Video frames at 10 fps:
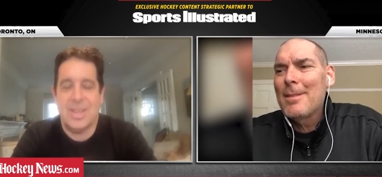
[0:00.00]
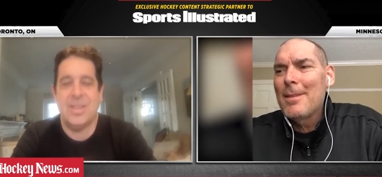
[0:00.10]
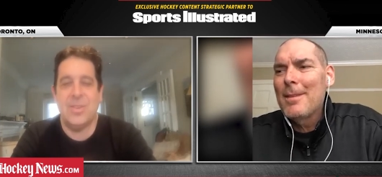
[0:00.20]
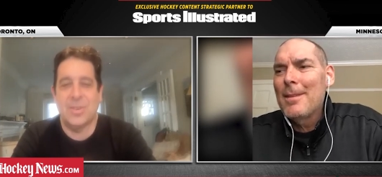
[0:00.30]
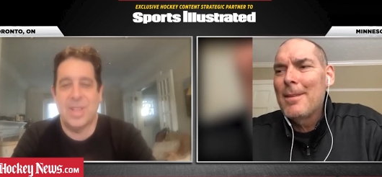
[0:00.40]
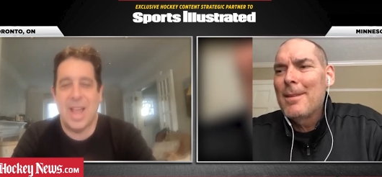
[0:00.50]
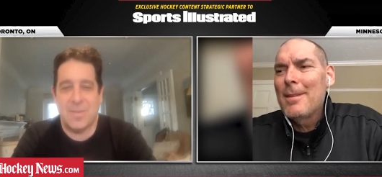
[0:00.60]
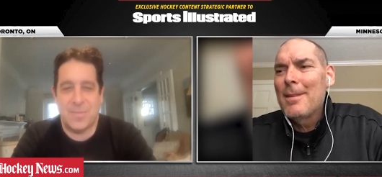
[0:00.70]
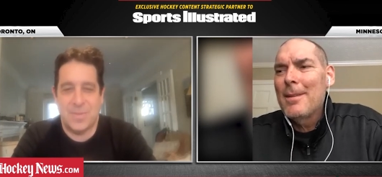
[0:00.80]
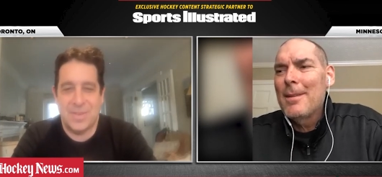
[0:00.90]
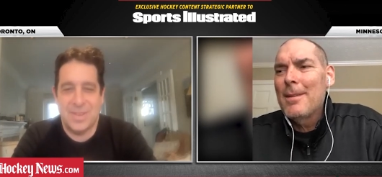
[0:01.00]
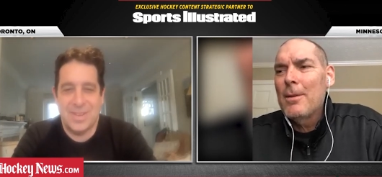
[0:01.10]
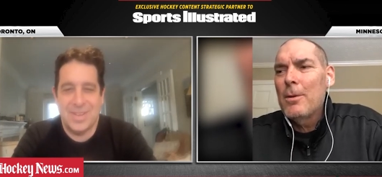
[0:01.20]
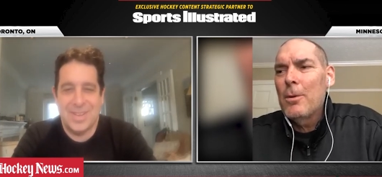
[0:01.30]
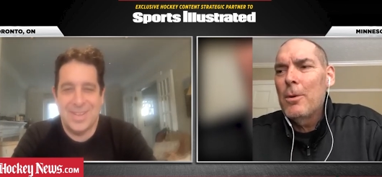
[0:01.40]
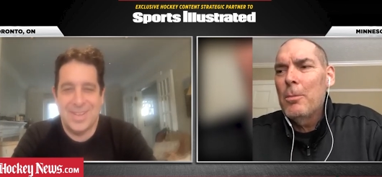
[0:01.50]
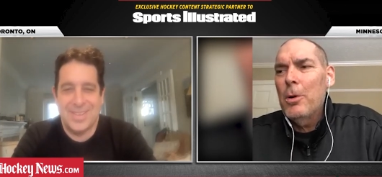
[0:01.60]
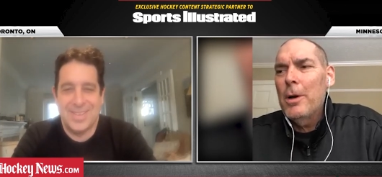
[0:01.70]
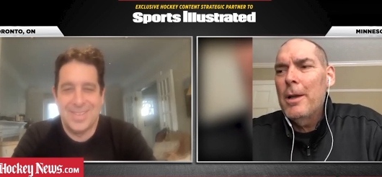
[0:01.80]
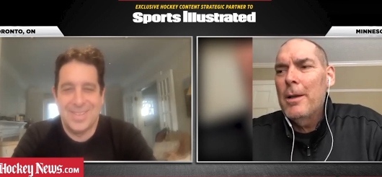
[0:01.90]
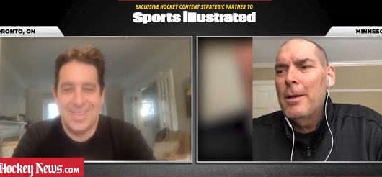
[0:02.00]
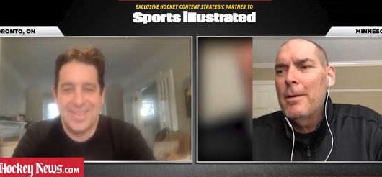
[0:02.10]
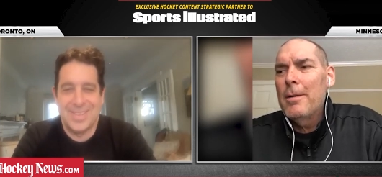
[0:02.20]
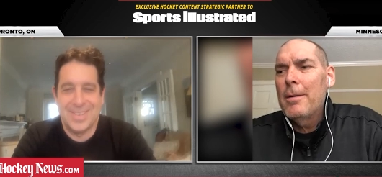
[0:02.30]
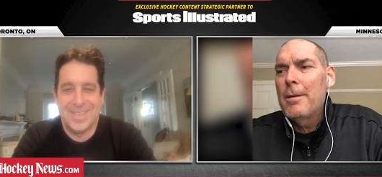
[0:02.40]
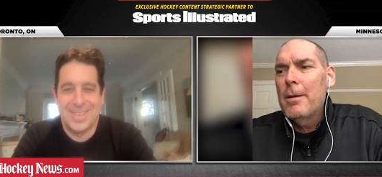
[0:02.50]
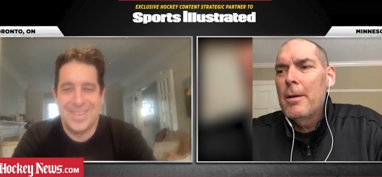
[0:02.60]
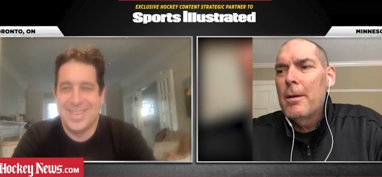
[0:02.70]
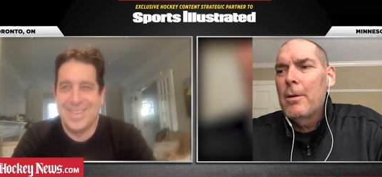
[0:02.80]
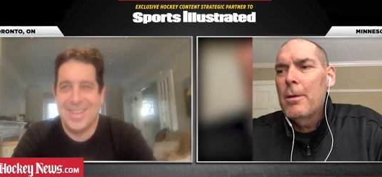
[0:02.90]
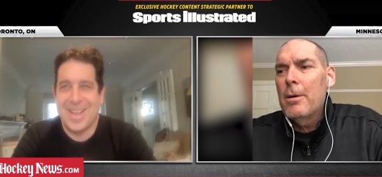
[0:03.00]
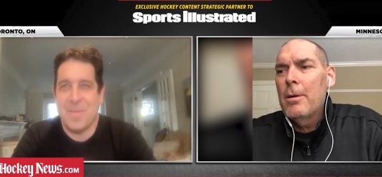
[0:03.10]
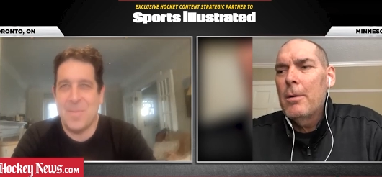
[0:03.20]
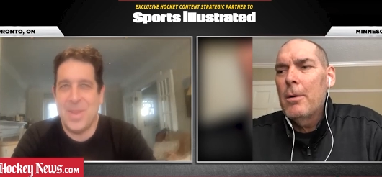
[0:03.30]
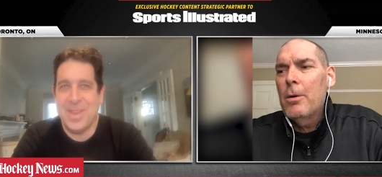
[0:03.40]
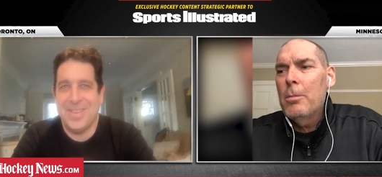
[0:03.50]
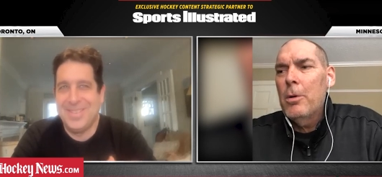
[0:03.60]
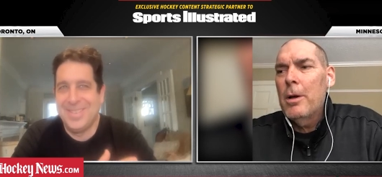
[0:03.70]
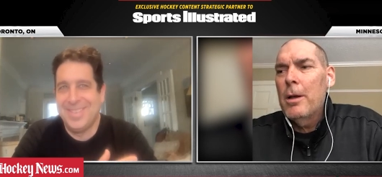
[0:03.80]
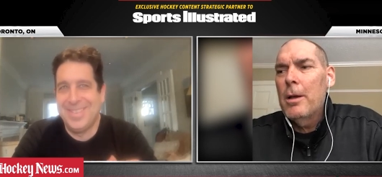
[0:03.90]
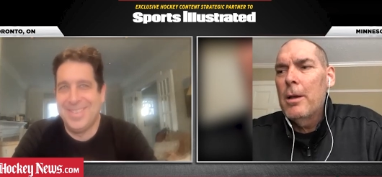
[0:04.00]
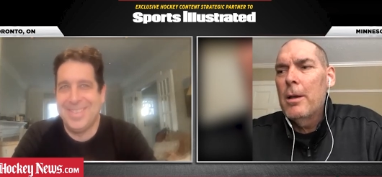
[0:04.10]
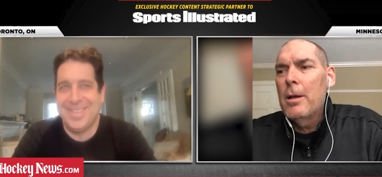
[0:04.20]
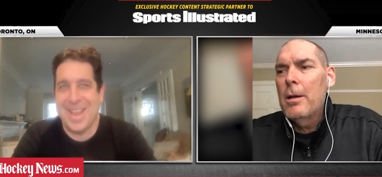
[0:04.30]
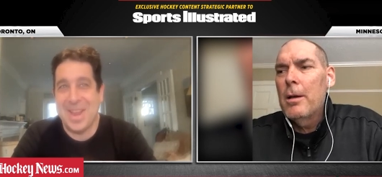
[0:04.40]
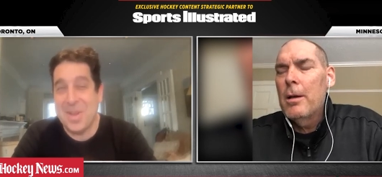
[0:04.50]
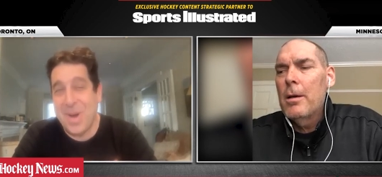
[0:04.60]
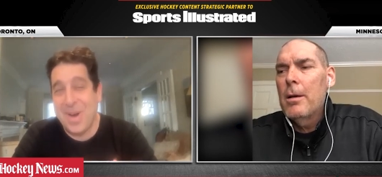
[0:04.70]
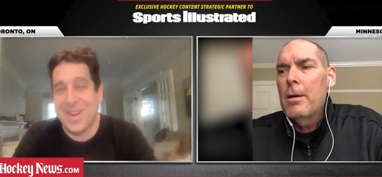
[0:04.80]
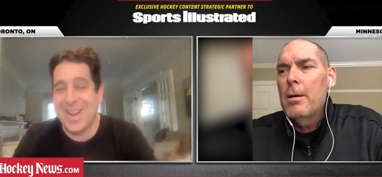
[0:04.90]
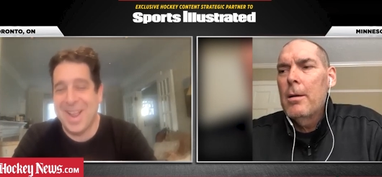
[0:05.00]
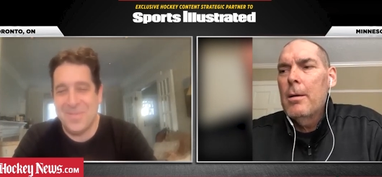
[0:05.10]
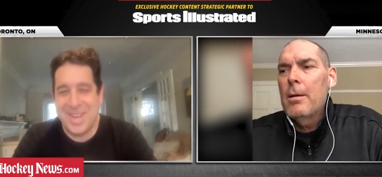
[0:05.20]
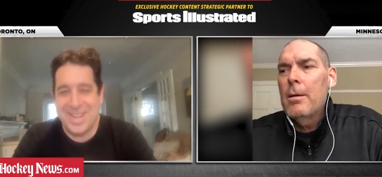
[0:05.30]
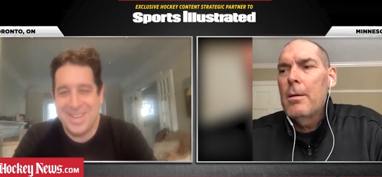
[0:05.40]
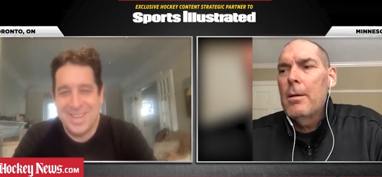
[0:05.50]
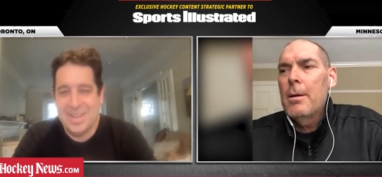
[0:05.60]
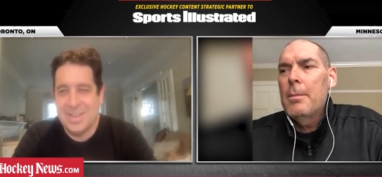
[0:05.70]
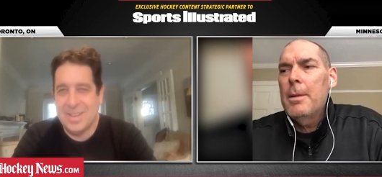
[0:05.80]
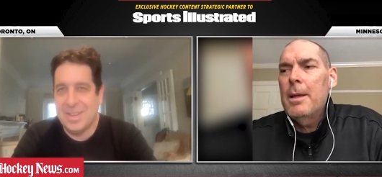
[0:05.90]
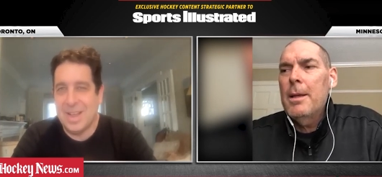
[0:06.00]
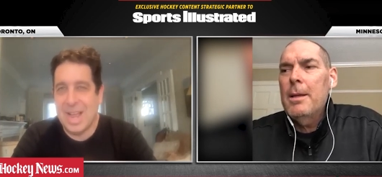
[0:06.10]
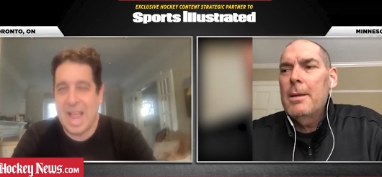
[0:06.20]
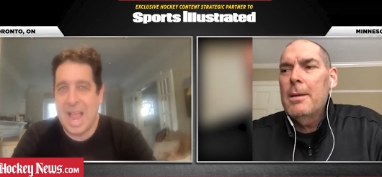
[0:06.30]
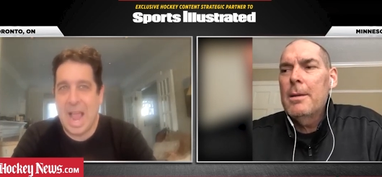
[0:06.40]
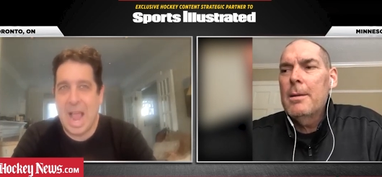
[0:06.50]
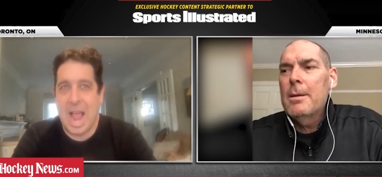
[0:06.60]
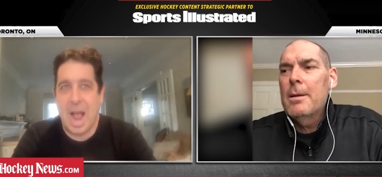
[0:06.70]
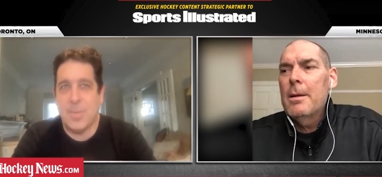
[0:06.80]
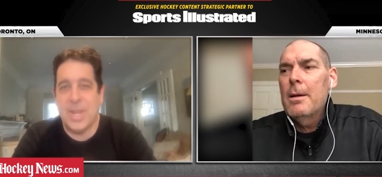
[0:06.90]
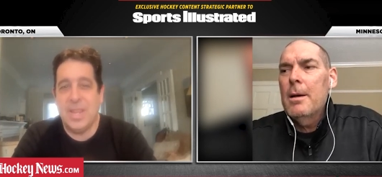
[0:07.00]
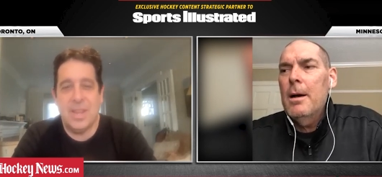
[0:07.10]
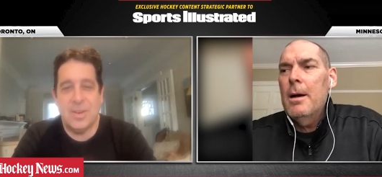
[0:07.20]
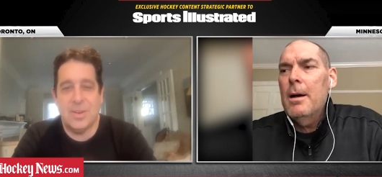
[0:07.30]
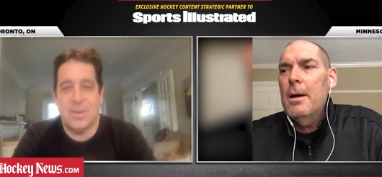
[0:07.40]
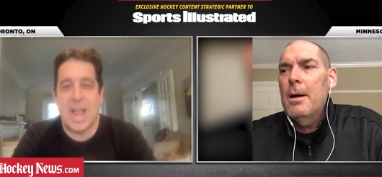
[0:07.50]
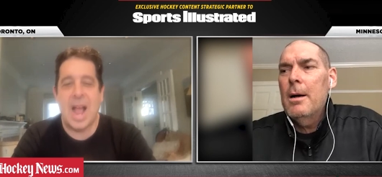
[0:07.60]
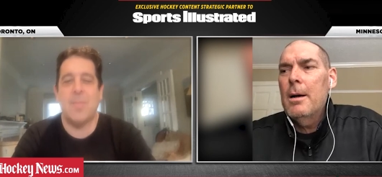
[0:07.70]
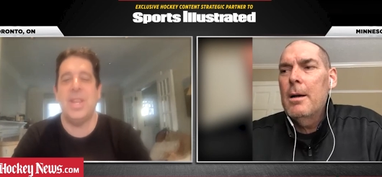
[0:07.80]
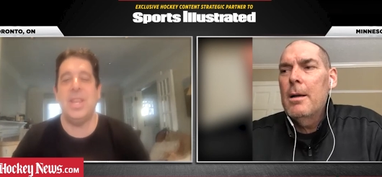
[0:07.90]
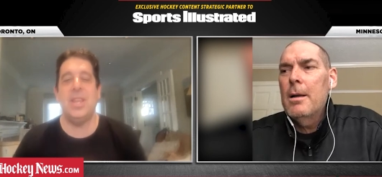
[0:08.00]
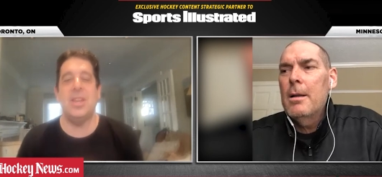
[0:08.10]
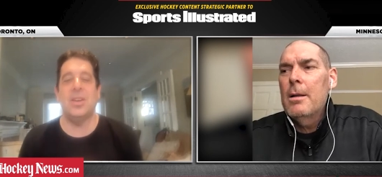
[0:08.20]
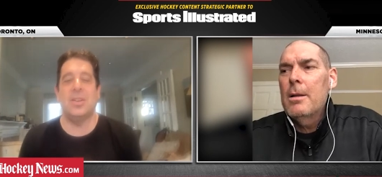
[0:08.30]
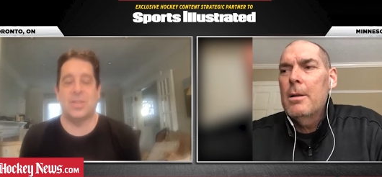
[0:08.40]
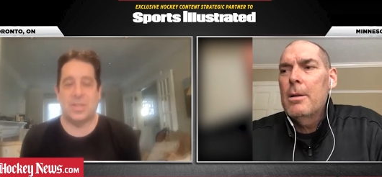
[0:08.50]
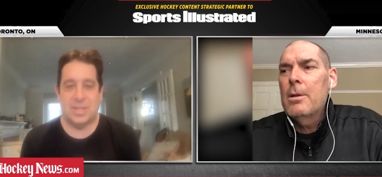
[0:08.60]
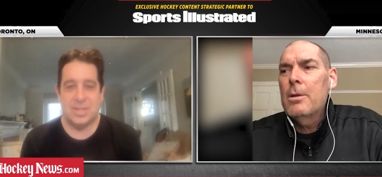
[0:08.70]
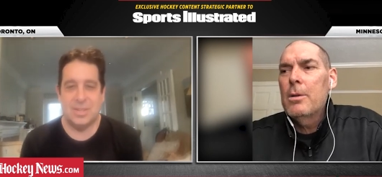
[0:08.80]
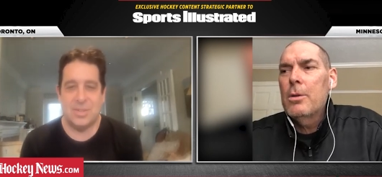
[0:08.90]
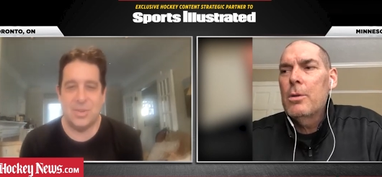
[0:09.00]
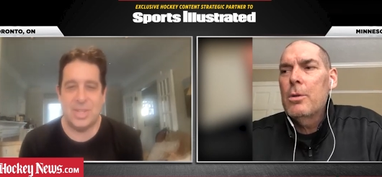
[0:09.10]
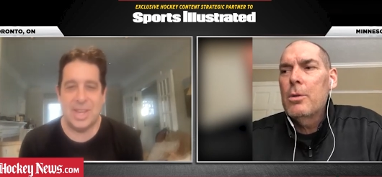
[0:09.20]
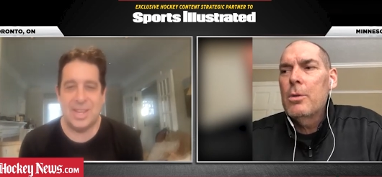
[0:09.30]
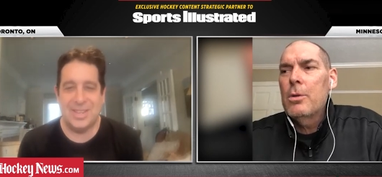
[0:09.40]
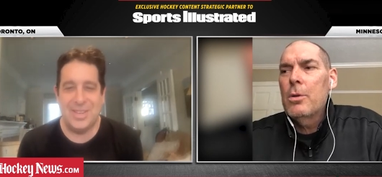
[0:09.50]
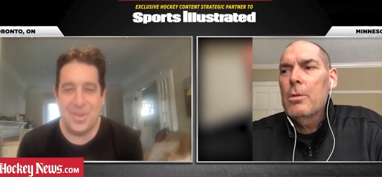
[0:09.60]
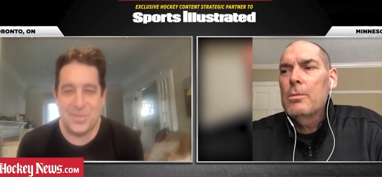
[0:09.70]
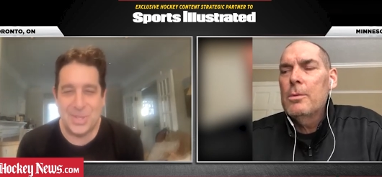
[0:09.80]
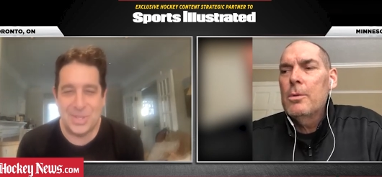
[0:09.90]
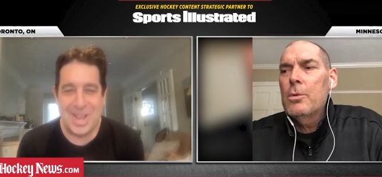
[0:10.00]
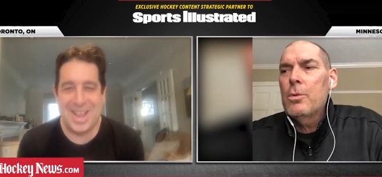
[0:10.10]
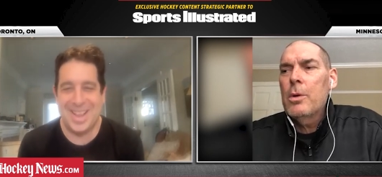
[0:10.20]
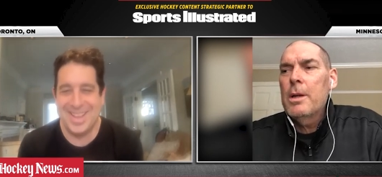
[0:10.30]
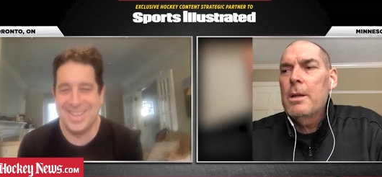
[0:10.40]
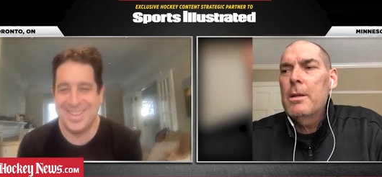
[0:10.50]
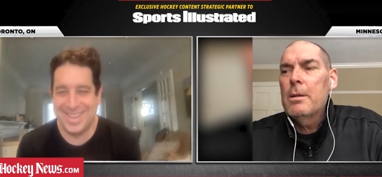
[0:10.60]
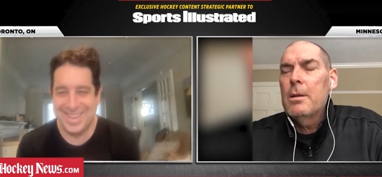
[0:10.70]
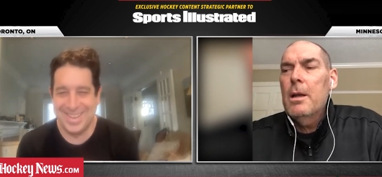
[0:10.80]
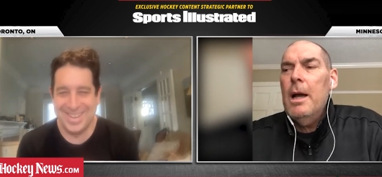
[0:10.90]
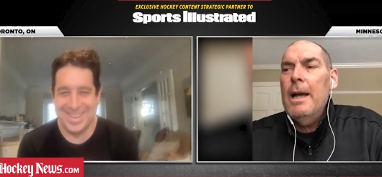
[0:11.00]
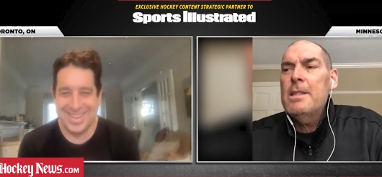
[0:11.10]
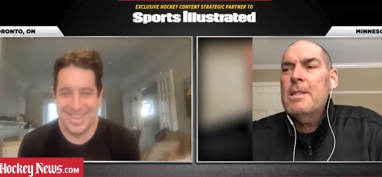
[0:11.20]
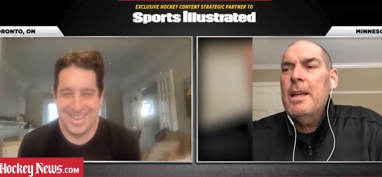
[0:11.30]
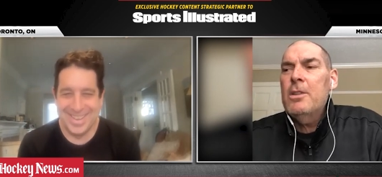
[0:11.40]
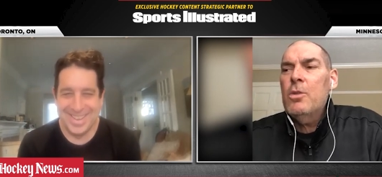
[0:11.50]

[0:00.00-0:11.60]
Speaker 1: in your life? Oh boy. I mean, oh boy. Think about it. I mean,
Speaker 2: I mean,
Speaker 1: how many years? Oh. How many years do you think you have? Slept?
Speaker 2: Twenty. I'd say